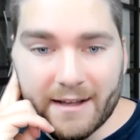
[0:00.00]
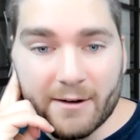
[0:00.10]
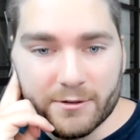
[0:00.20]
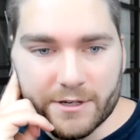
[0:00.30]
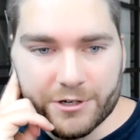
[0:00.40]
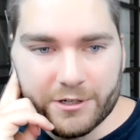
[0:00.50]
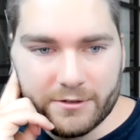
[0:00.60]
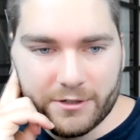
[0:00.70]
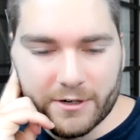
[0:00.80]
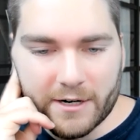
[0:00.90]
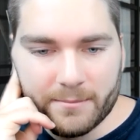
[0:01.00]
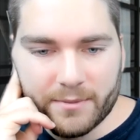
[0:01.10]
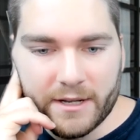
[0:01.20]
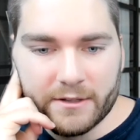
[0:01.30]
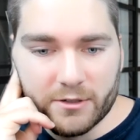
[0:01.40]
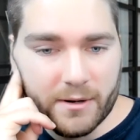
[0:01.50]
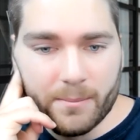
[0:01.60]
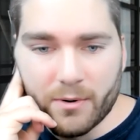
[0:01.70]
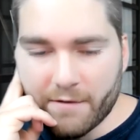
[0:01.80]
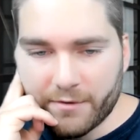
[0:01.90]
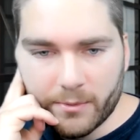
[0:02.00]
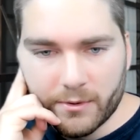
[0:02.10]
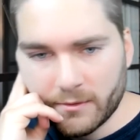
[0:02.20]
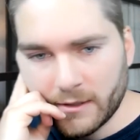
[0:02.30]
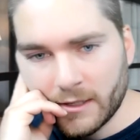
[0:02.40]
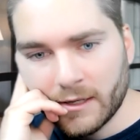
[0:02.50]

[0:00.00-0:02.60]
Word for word: acquisition to your company it's already profitable